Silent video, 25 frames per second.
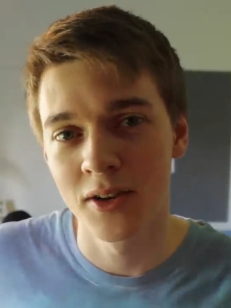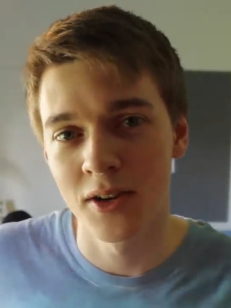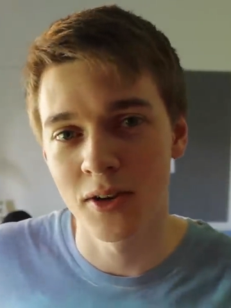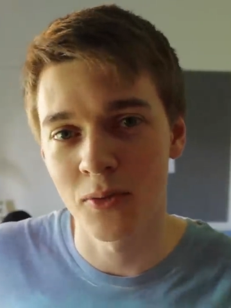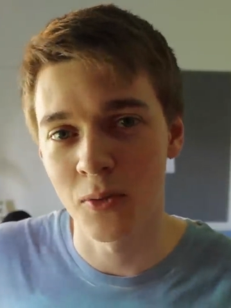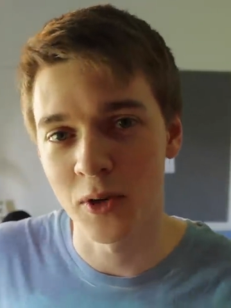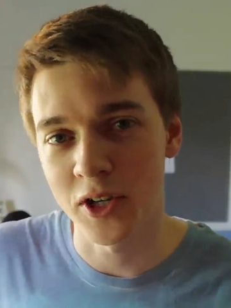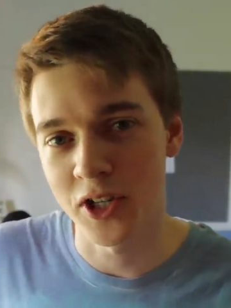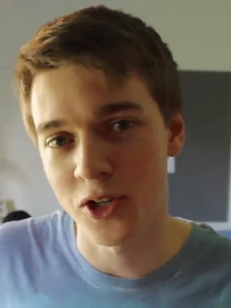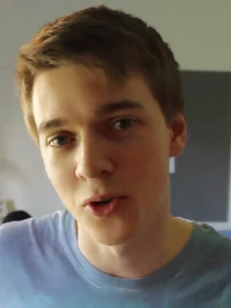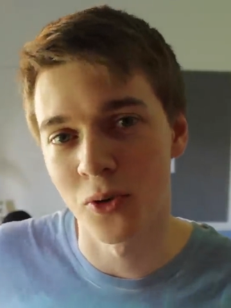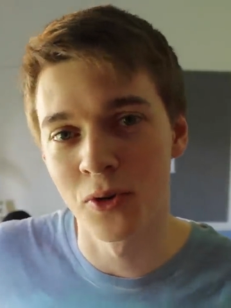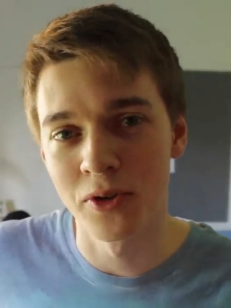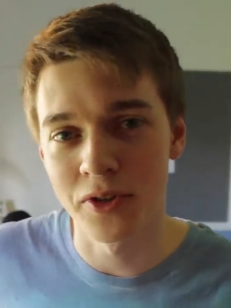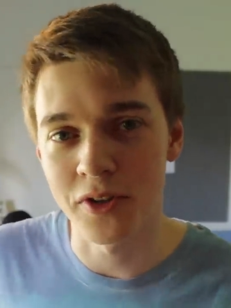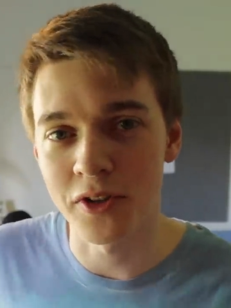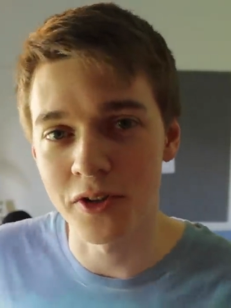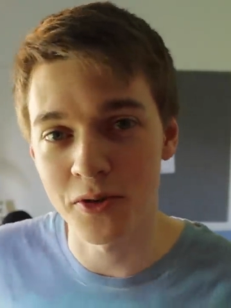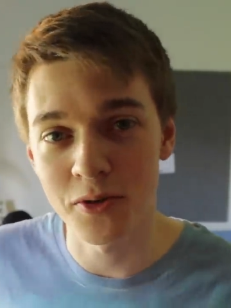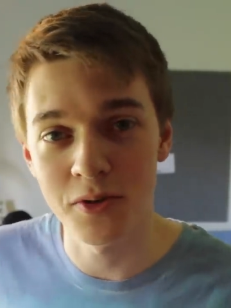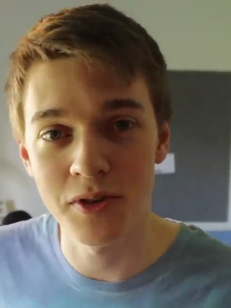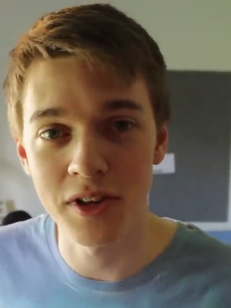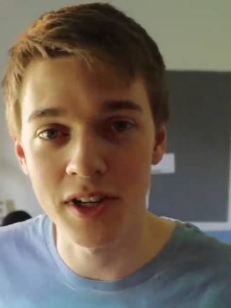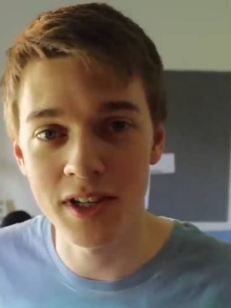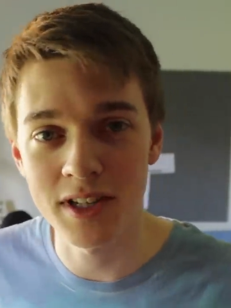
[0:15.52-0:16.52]
which order
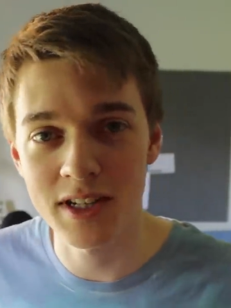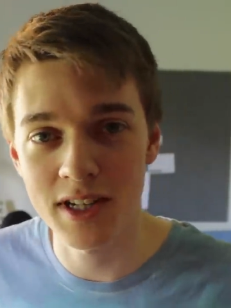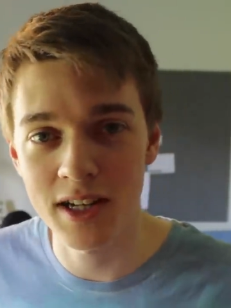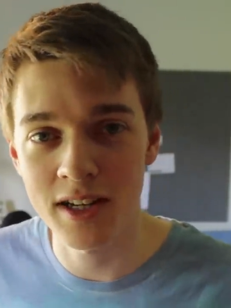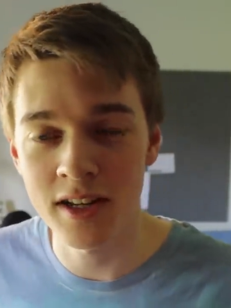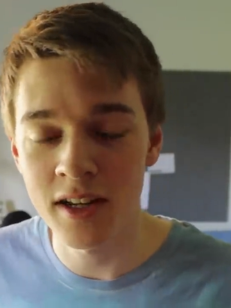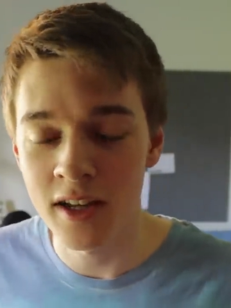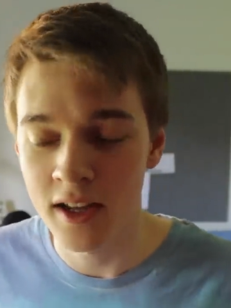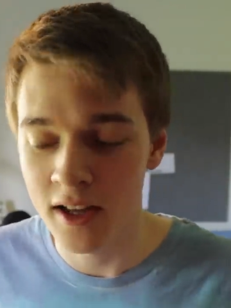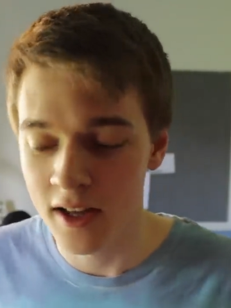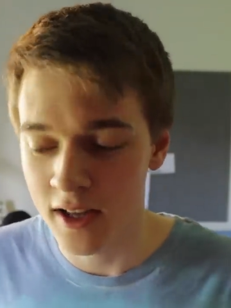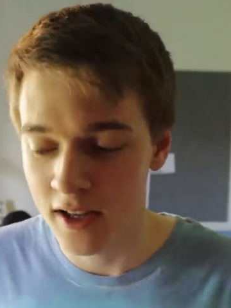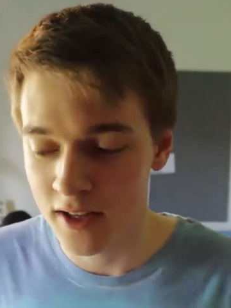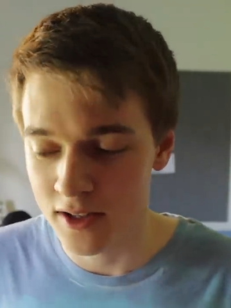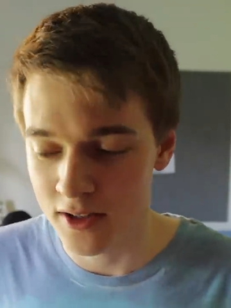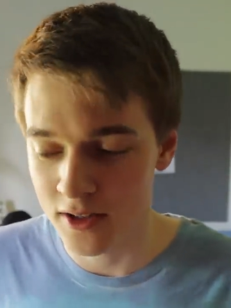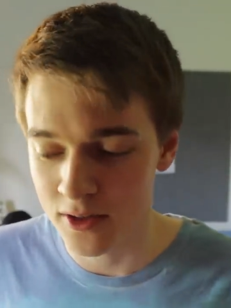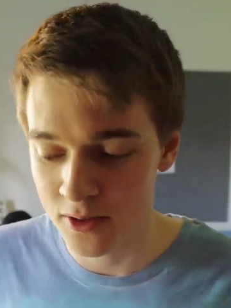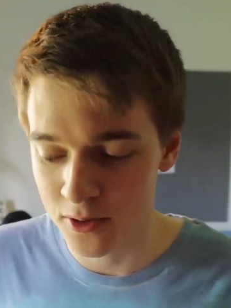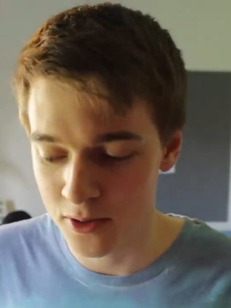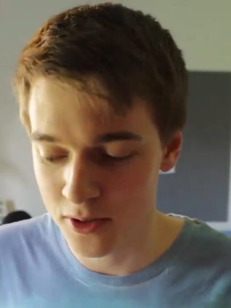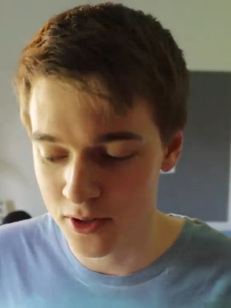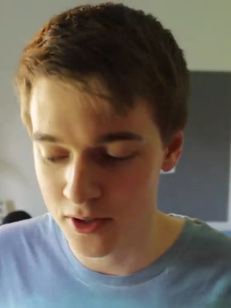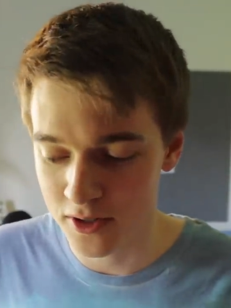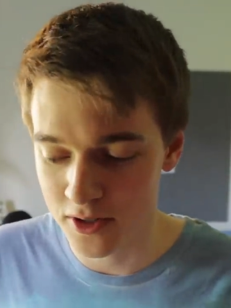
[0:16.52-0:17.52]
you do things in.
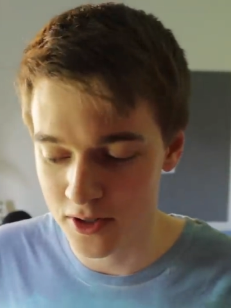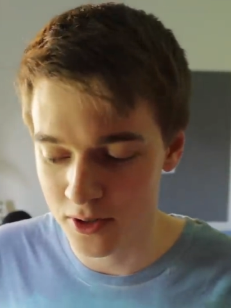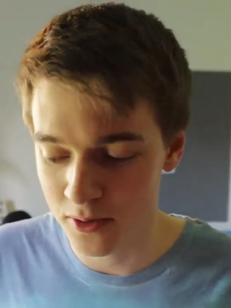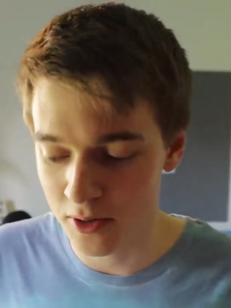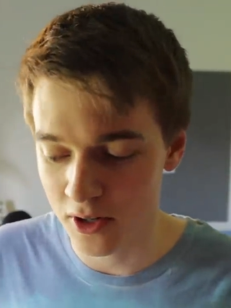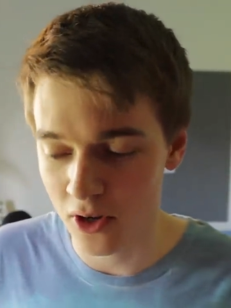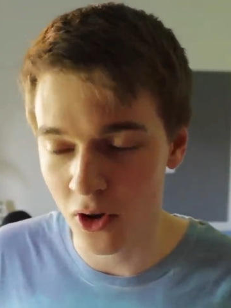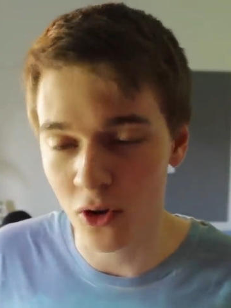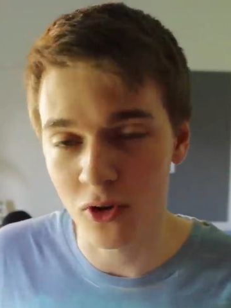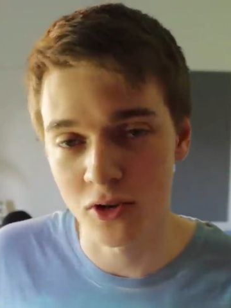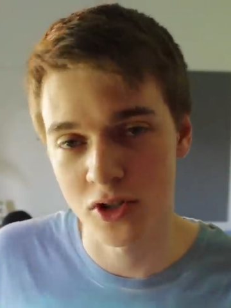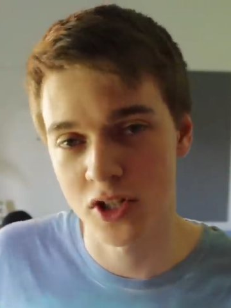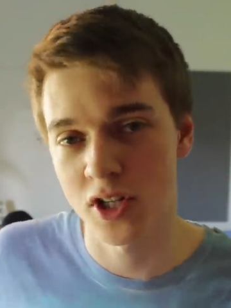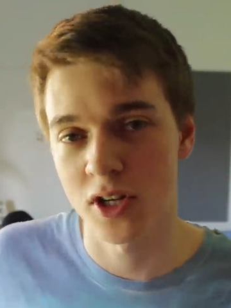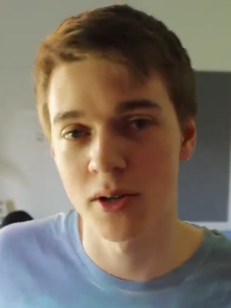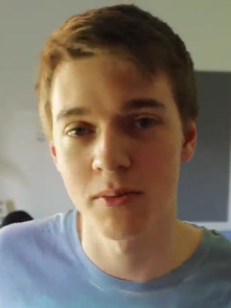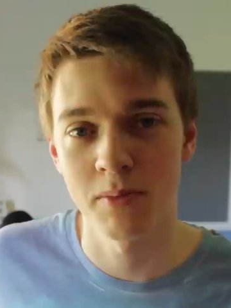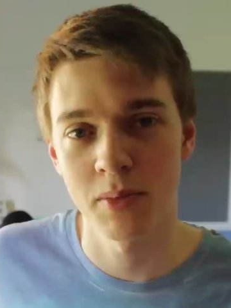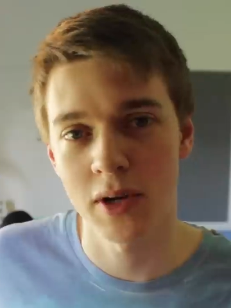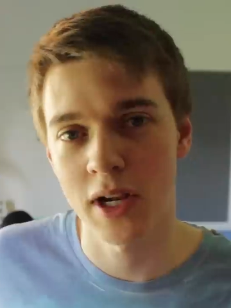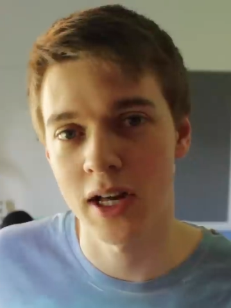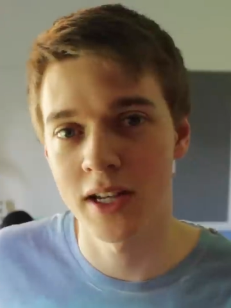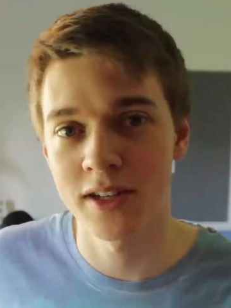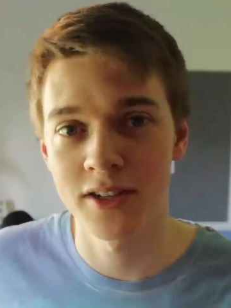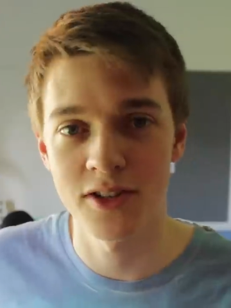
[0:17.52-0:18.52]
You could do a
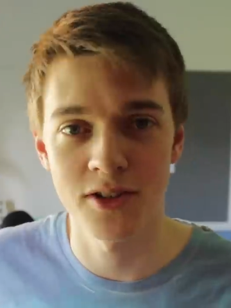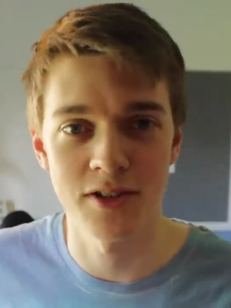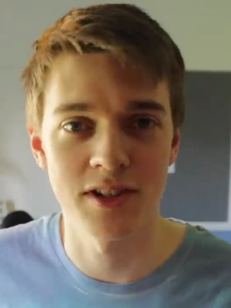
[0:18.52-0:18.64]
long-term plan,